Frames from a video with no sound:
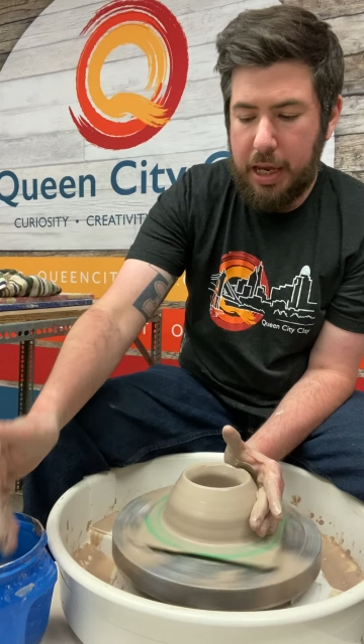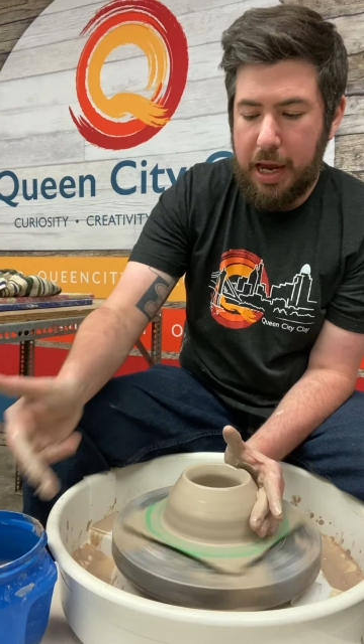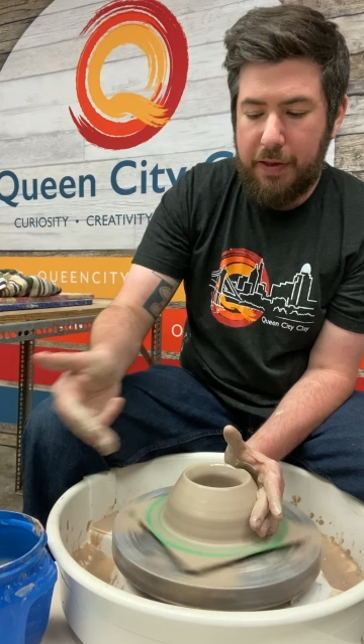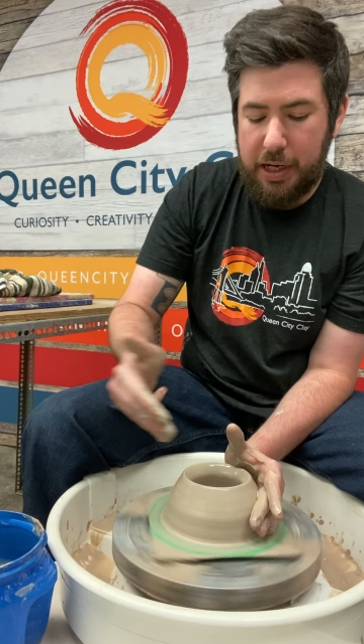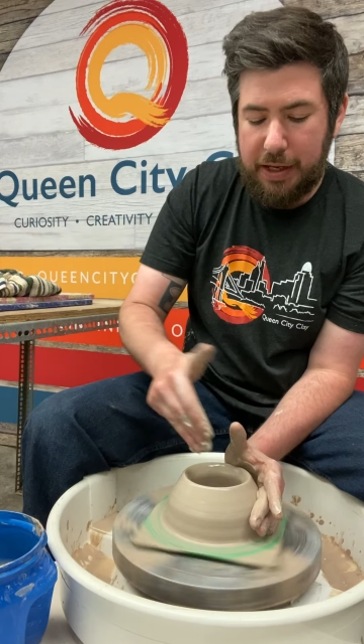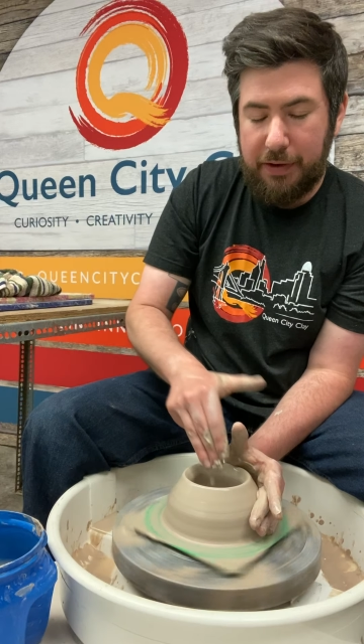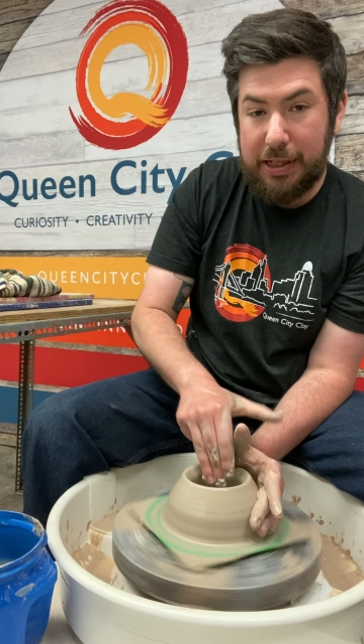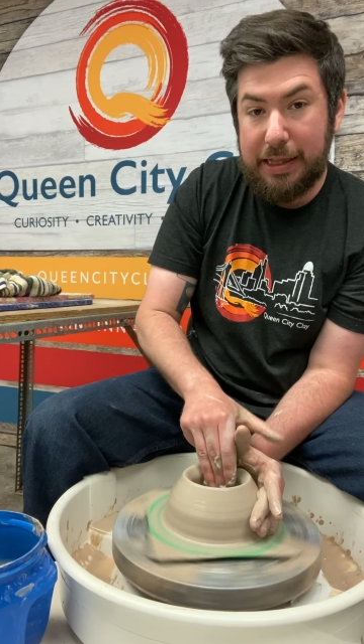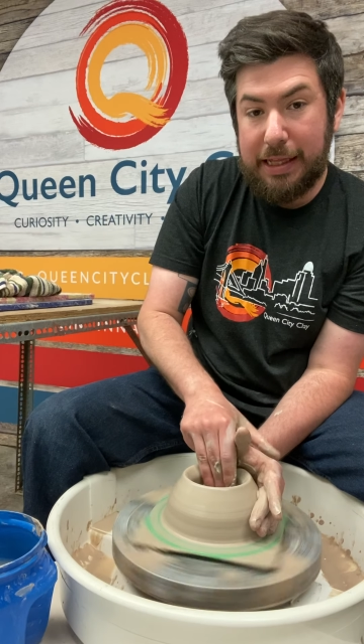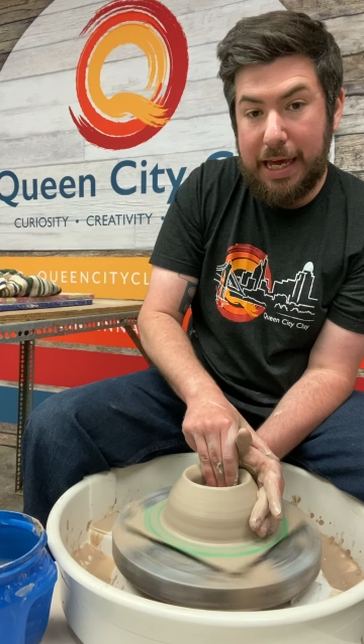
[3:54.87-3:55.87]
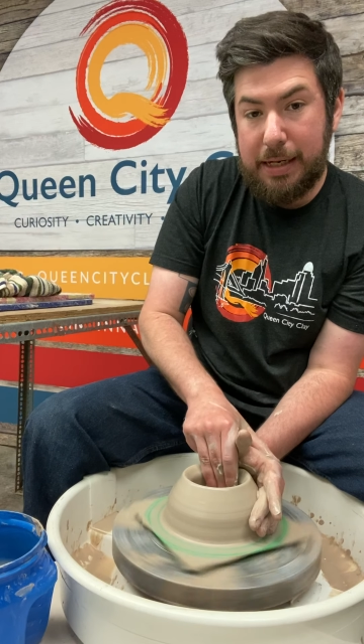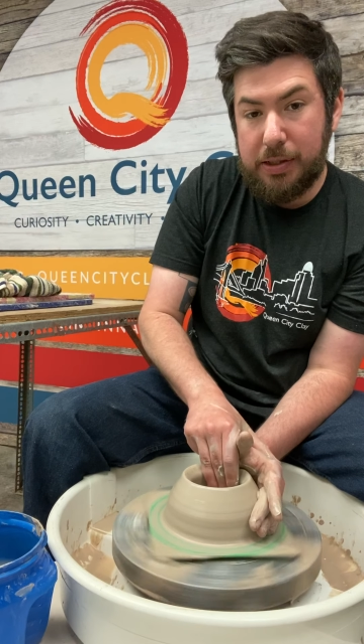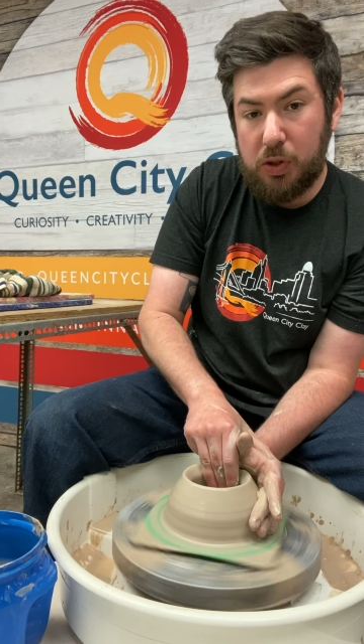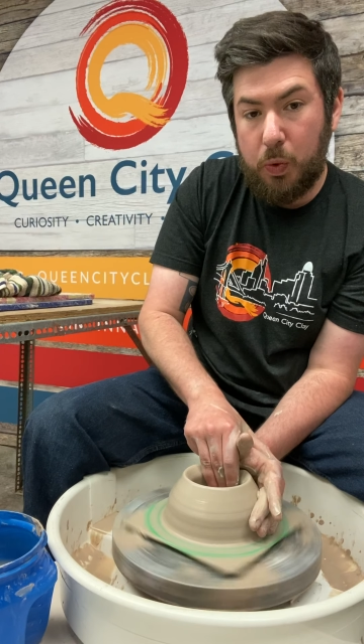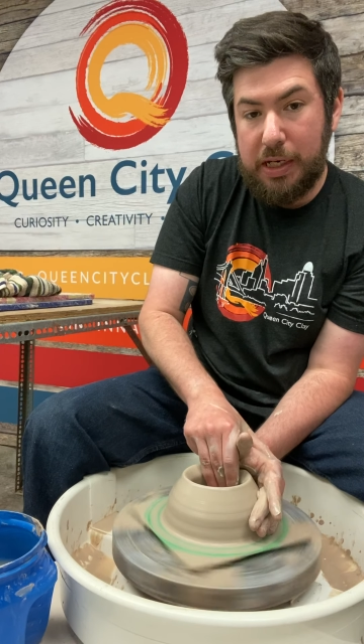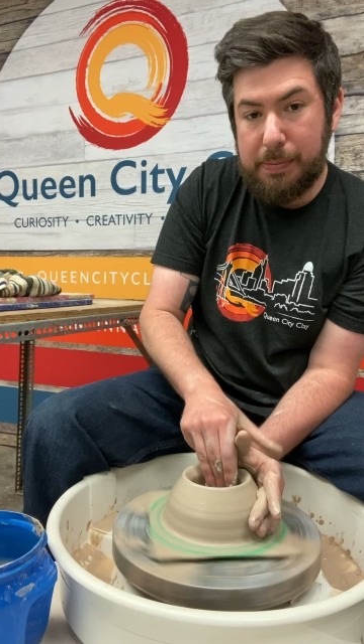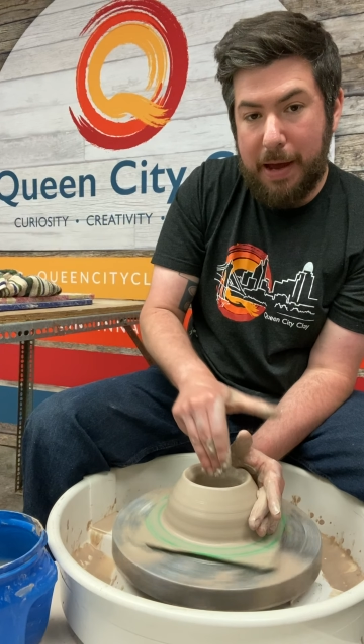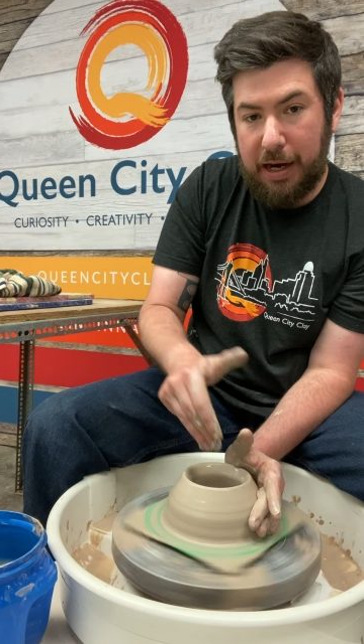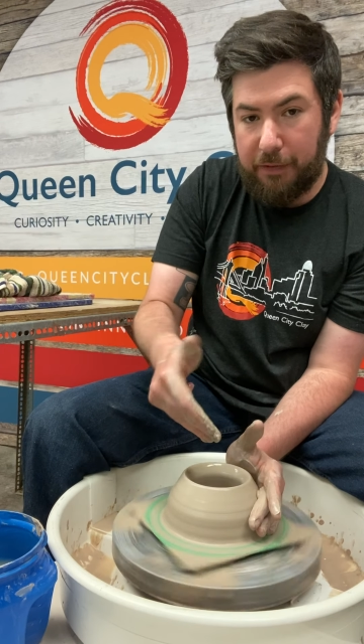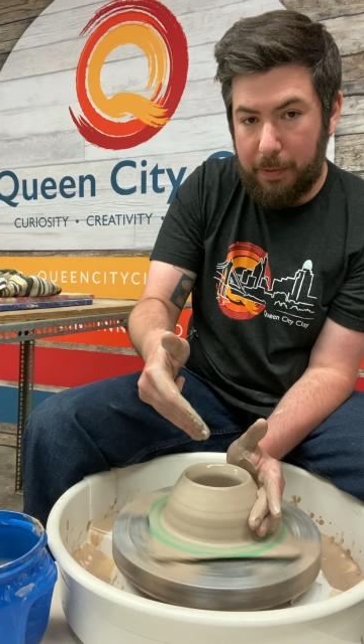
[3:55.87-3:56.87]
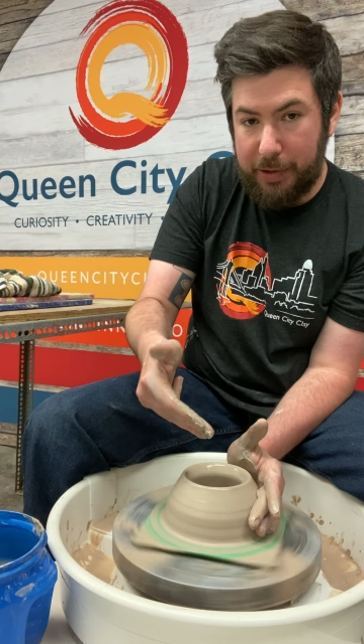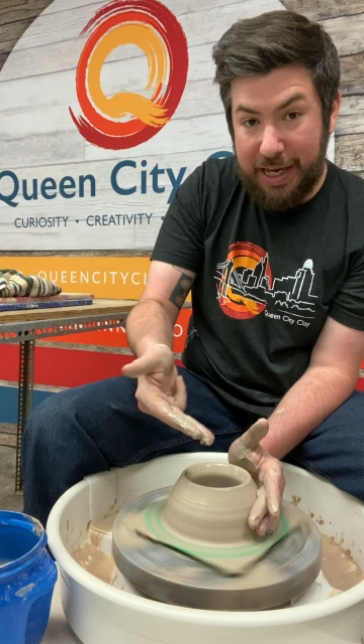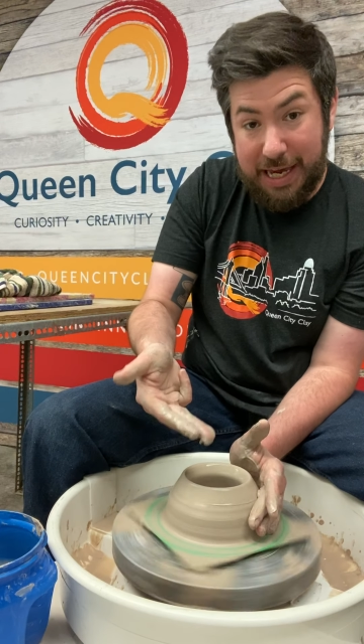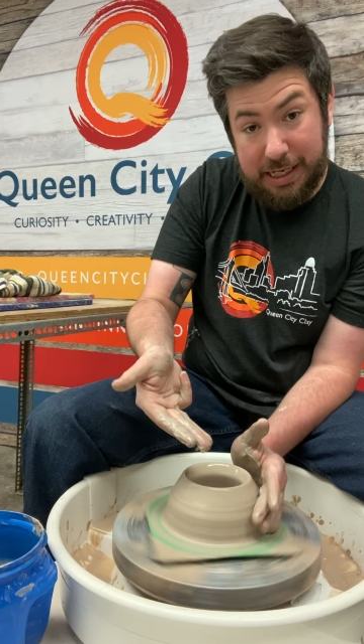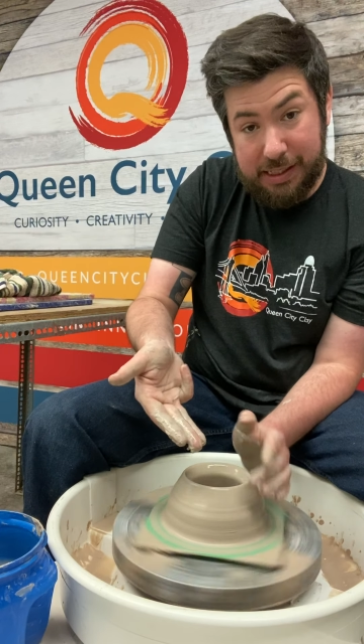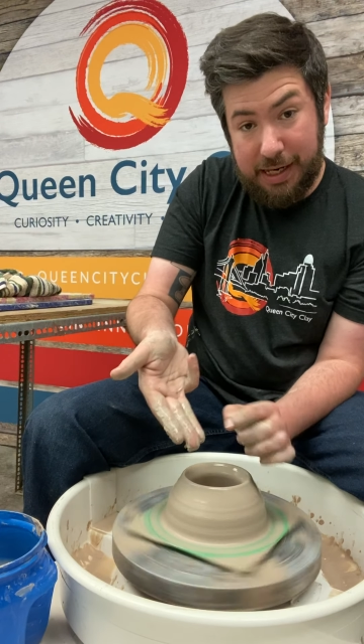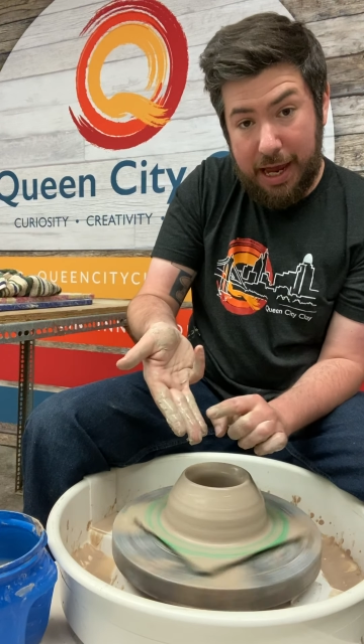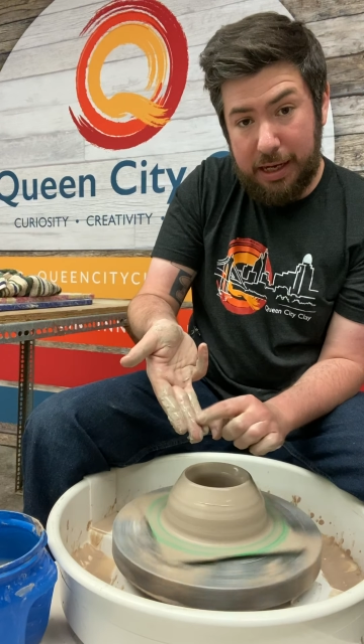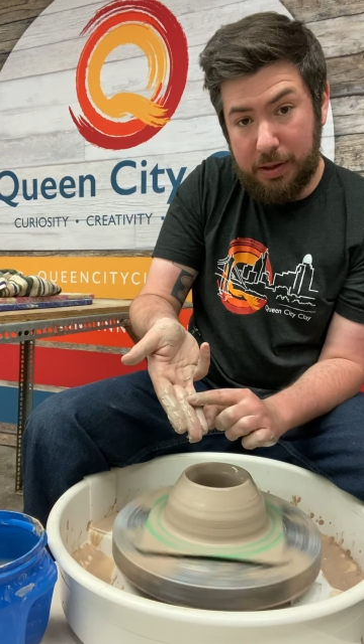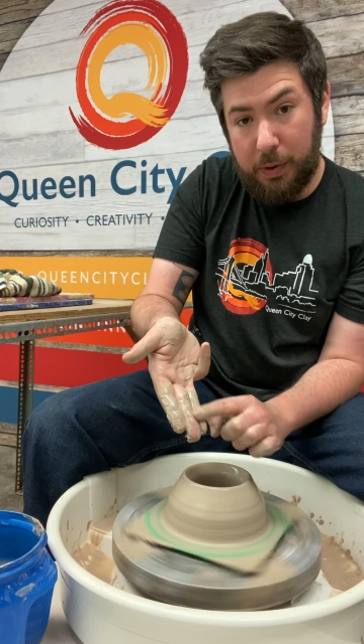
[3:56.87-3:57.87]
and then give a light squeeze back from the inside